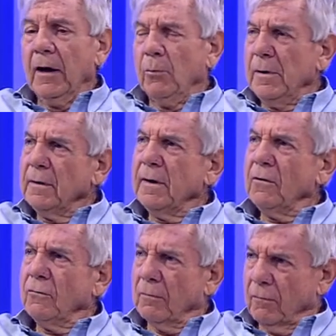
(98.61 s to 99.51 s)
And we
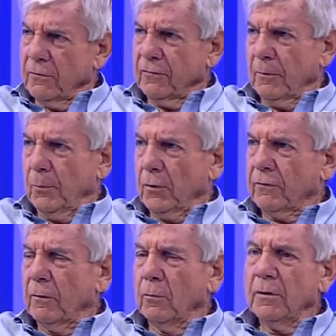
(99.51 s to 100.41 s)
tend to have lost the
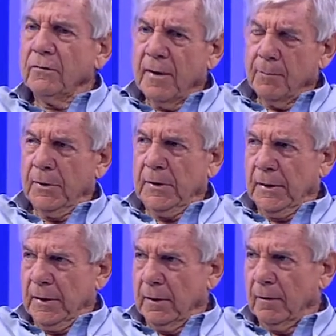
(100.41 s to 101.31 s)
plot. So what is
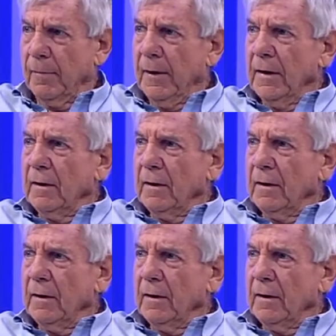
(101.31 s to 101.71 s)
happening now